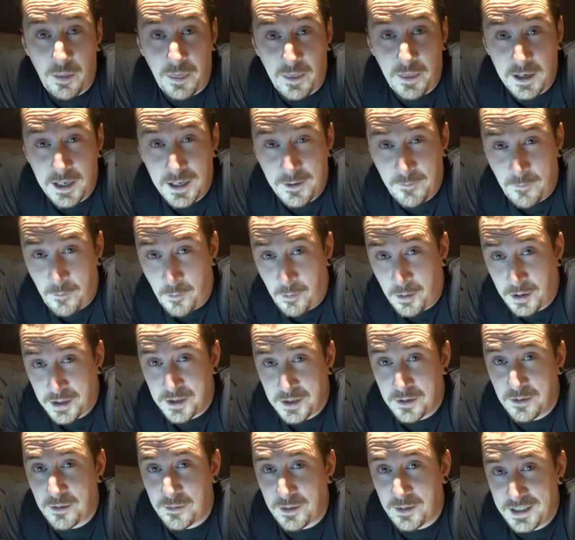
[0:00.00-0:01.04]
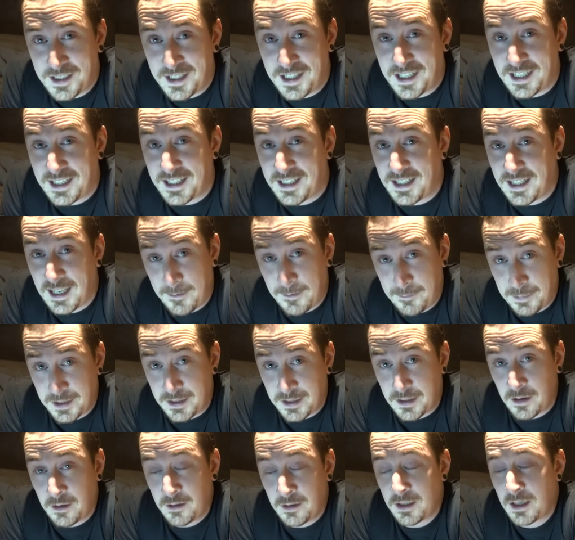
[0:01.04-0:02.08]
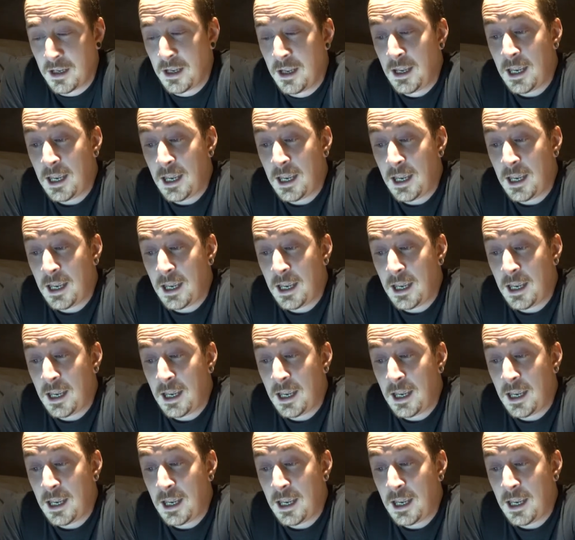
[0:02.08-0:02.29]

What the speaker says: Thank you for watching all the way to the end of the episode.